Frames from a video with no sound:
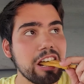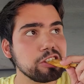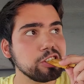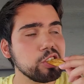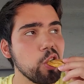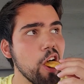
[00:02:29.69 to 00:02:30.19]

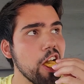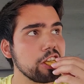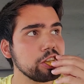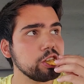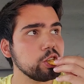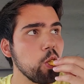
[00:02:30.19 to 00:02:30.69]
They have so
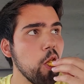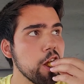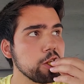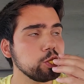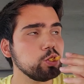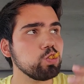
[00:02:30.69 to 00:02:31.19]
much
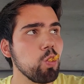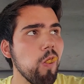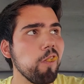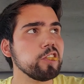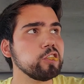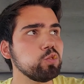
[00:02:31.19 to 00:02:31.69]
flavor.
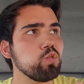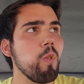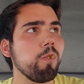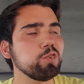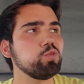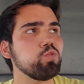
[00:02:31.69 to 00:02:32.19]
The
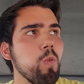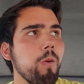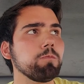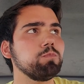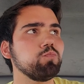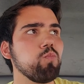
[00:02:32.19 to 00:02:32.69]
Popeyes fries.
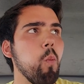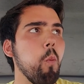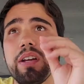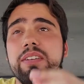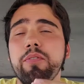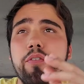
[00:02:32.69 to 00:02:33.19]
The Popeyes
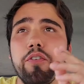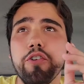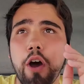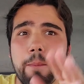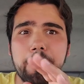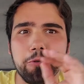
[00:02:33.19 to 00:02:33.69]
fries have a
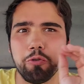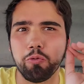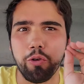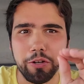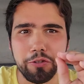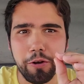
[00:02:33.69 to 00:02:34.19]
phenomenal
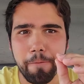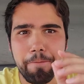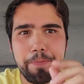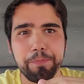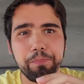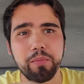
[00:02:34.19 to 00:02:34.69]
crunch
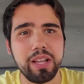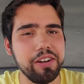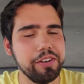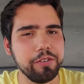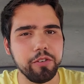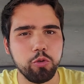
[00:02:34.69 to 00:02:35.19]

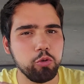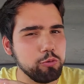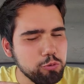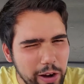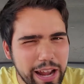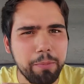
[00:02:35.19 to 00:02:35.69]
and an
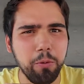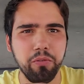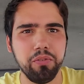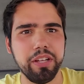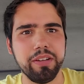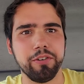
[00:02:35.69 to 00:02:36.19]
incredible
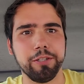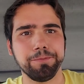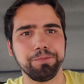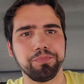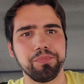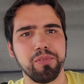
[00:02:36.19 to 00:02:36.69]
flavor
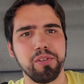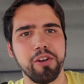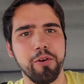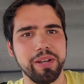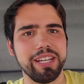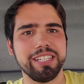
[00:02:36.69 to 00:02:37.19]

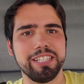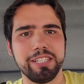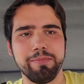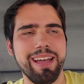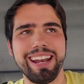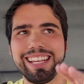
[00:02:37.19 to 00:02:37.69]
going into
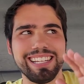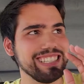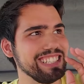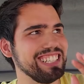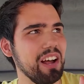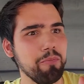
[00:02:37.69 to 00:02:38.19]
them, man. Like,
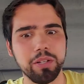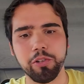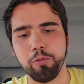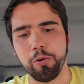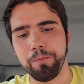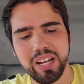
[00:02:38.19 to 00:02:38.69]
it's
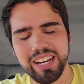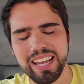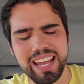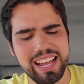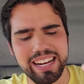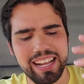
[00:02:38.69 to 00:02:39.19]
unbelievable. And
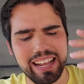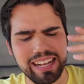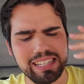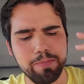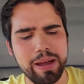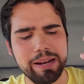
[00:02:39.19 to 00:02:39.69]

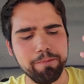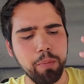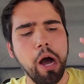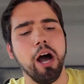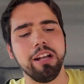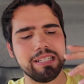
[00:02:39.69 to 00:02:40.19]
that's made
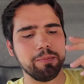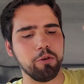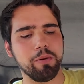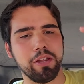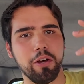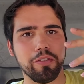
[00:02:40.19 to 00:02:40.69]

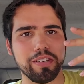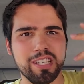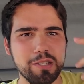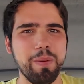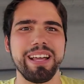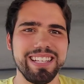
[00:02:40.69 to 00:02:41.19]
possible with all the
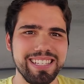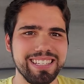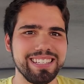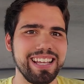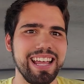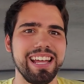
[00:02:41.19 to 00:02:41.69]

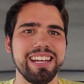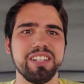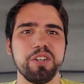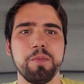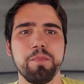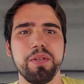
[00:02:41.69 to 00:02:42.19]
spices
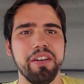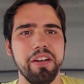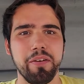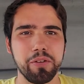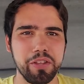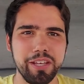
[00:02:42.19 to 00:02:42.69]
and
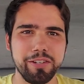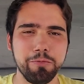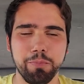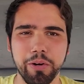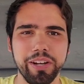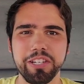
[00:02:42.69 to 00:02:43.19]
everything that
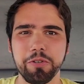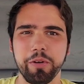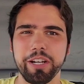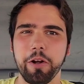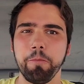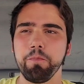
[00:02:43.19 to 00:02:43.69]
you put into
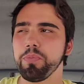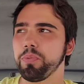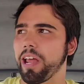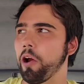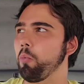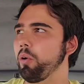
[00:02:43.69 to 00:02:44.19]
it, you know.
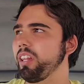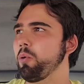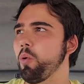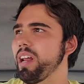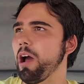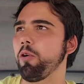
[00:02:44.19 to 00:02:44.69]
They don't really
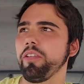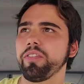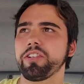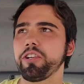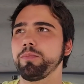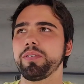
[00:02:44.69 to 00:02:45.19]
win out in
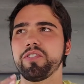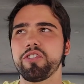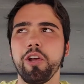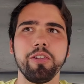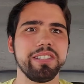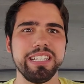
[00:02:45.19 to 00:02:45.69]
the terms of
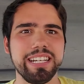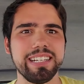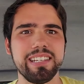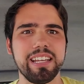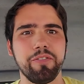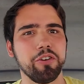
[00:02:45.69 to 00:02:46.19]

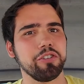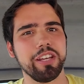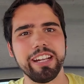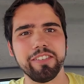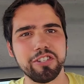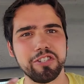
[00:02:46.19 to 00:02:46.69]
saltiness. Like, if you're
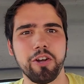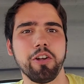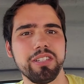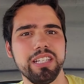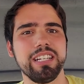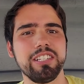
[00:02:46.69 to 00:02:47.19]
thinking of
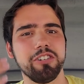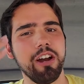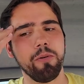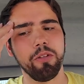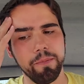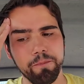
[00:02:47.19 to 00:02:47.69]
saltiness, you're
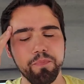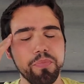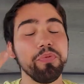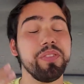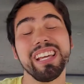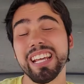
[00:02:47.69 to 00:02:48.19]
not really
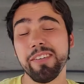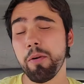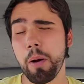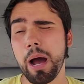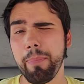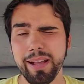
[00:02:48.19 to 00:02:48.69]
thinking of
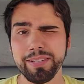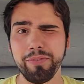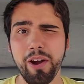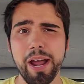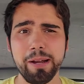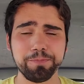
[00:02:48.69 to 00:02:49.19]
a Popeyes
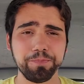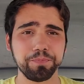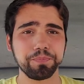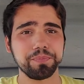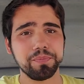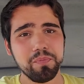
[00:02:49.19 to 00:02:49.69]
fry.
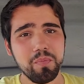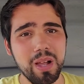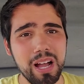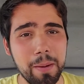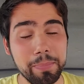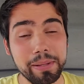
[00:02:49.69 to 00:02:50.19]

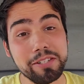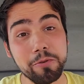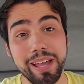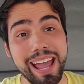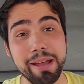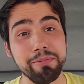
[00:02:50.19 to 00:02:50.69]
But that's
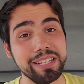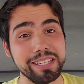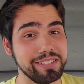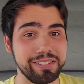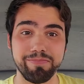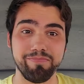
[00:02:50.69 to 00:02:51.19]
okay
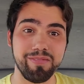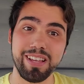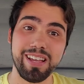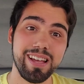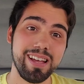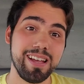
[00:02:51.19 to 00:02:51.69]
because,
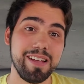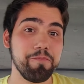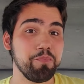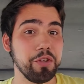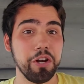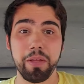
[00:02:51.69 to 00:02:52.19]

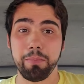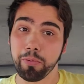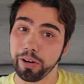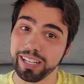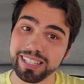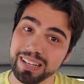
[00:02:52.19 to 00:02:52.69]
you know, they
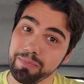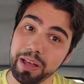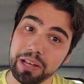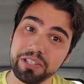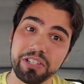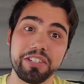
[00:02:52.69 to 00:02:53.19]
bring something
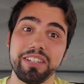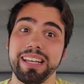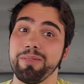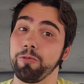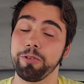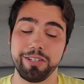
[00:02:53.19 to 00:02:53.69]
else to the
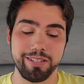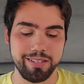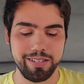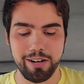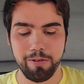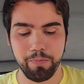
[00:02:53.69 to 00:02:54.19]
table, which
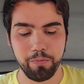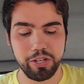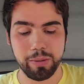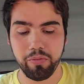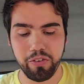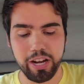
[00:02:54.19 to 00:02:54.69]
is, you know, which
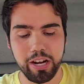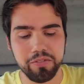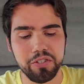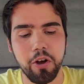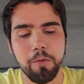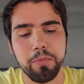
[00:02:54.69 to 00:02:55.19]
I'm a fan of.
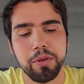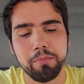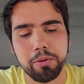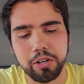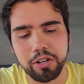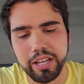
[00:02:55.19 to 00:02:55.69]
So,
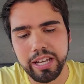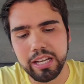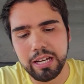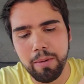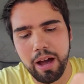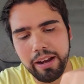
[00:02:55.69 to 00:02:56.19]
Burger King,
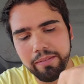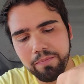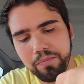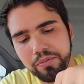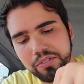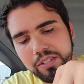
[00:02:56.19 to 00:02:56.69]
come on.
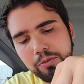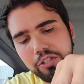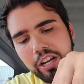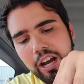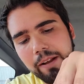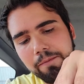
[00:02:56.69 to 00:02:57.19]
Let's see what
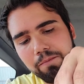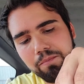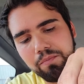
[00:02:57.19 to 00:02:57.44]
you got.